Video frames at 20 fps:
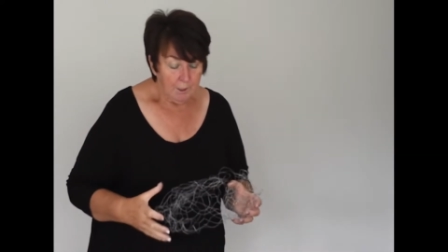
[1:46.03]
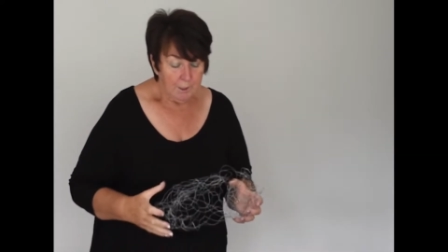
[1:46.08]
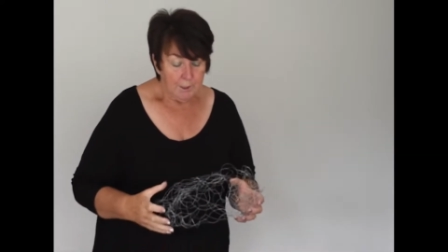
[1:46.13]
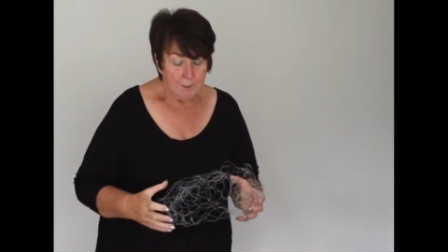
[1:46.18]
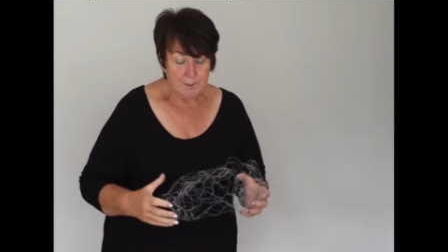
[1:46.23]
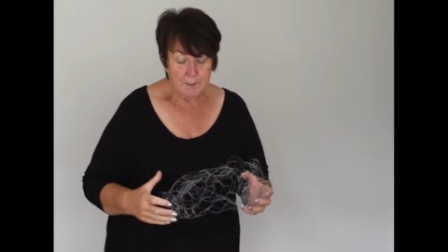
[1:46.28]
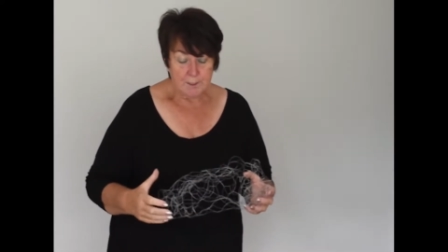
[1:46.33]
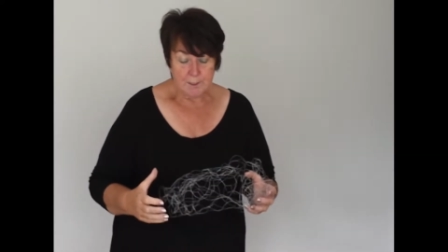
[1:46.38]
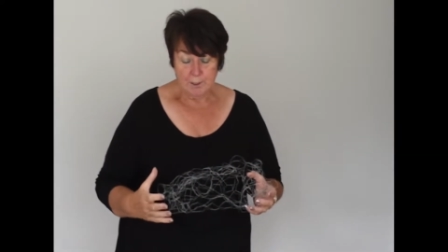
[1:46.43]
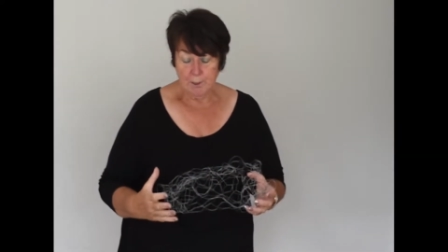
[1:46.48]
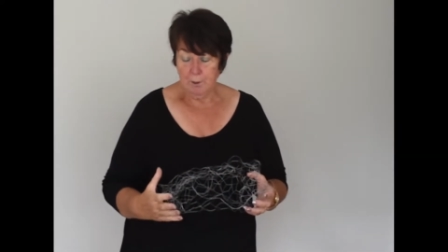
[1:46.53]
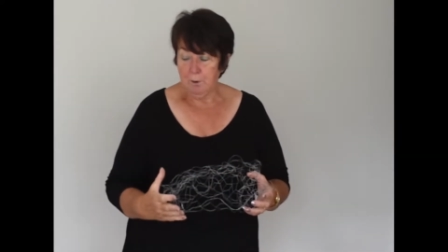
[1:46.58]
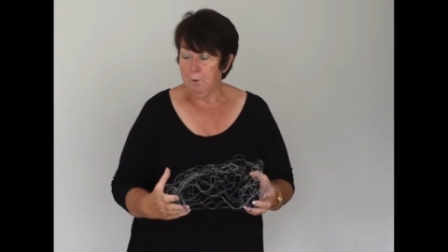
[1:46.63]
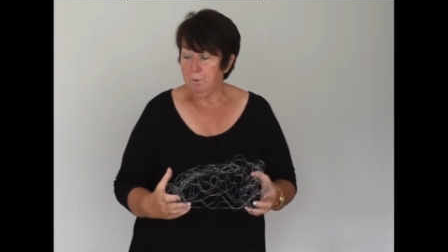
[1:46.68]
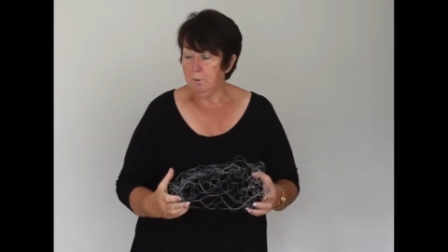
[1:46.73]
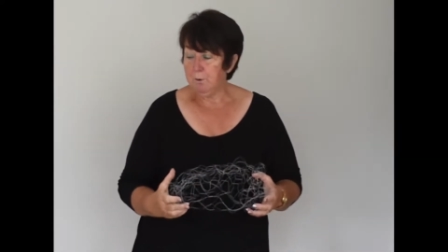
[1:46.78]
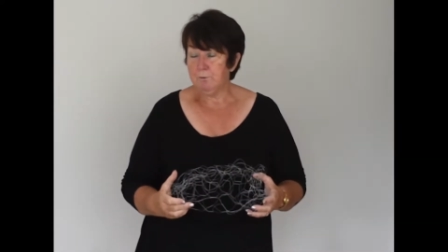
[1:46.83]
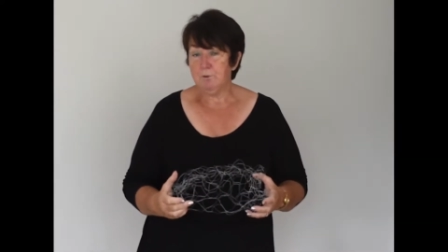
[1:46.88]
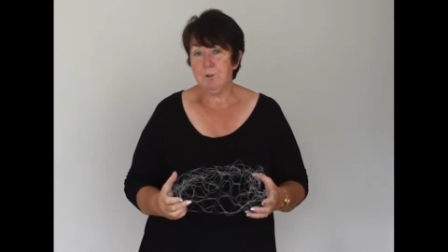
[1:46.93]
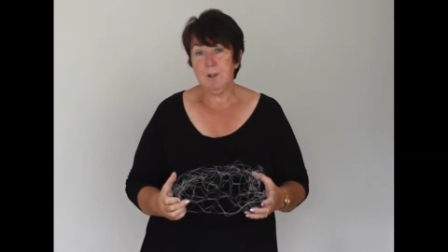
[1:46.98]

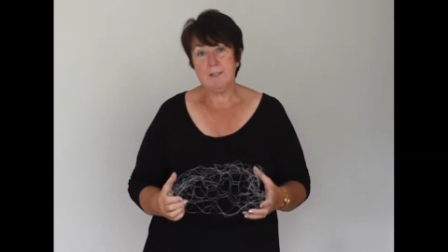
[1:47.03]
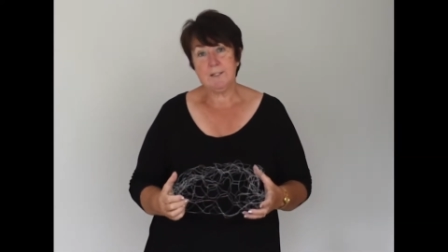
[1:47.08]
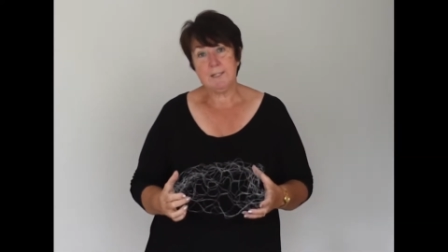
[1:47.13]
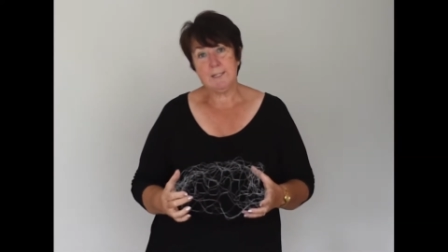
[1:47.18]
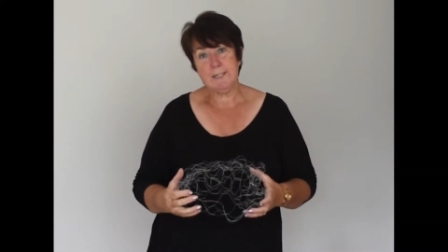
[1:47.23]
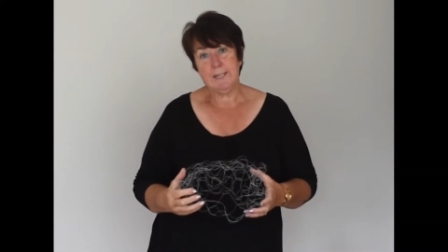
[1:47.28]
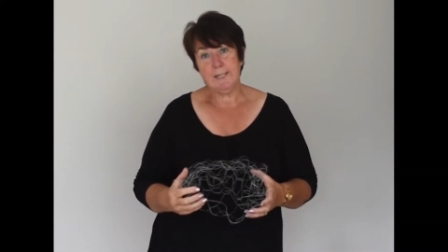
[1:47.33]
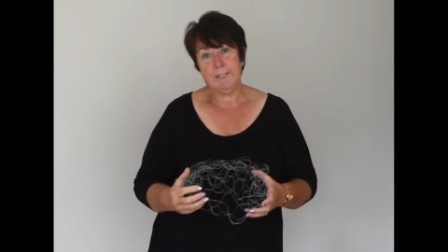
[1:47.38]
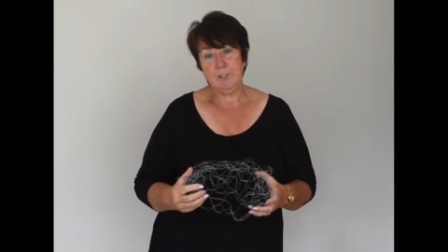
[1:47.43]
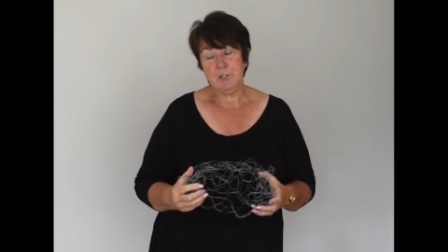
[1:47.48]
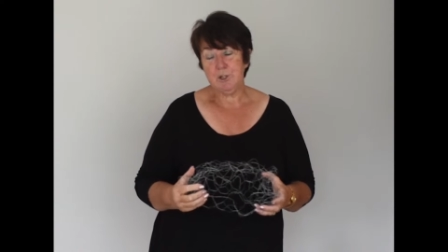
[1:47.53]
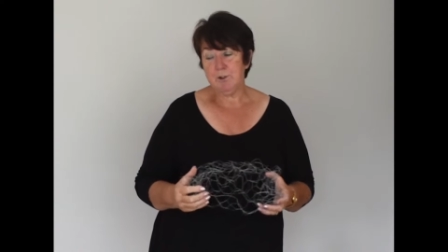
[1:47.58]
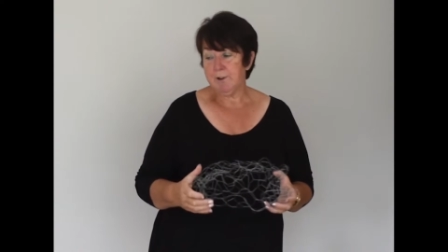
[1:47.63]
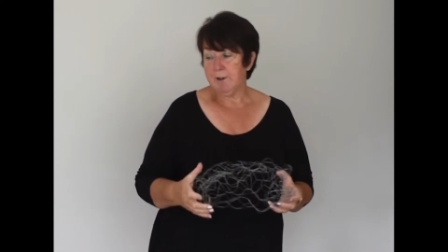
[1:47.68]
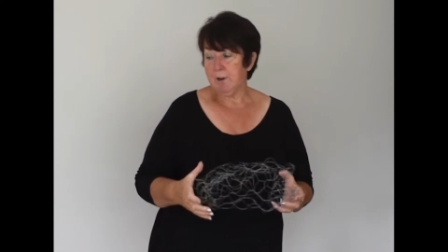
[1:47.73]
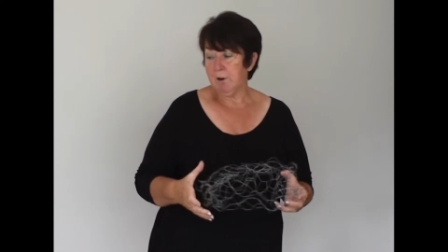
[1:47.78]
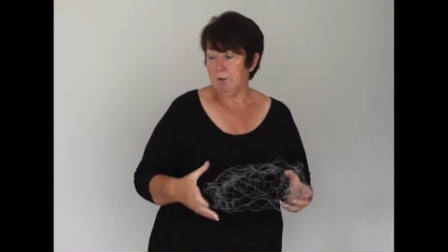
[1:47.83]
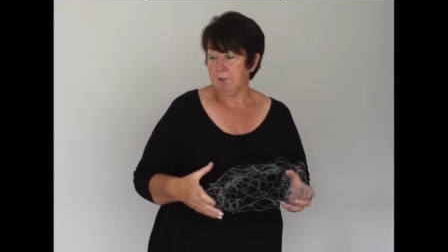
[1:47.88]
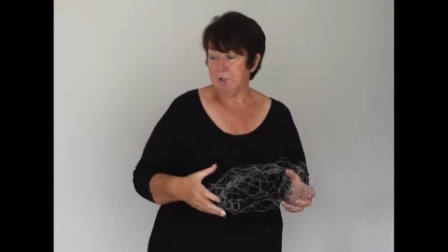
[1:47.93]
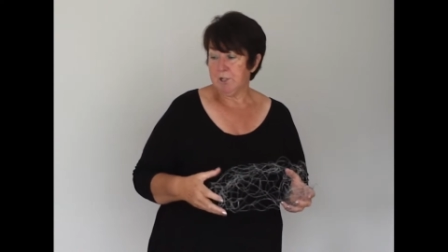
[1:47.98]
So, as I say,
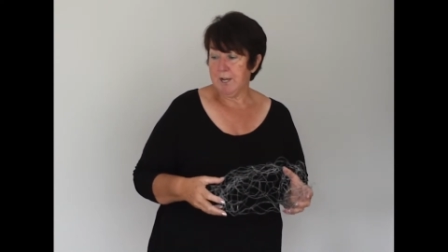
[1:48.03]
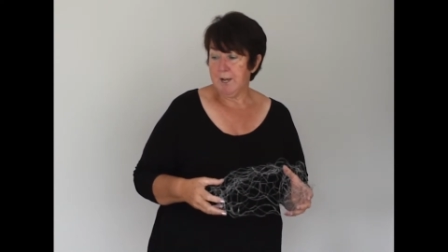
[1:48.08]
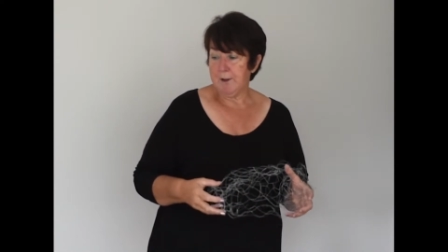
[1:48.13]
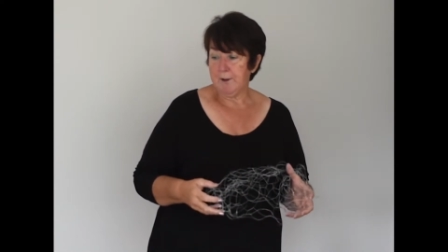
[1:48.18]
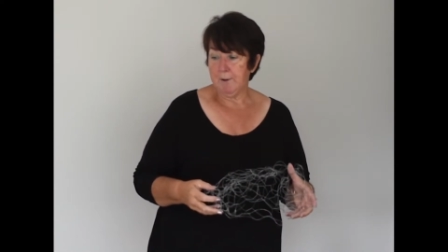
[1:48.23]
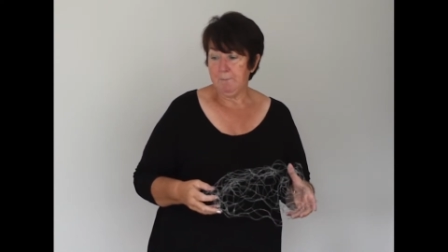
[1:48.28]
during lockdown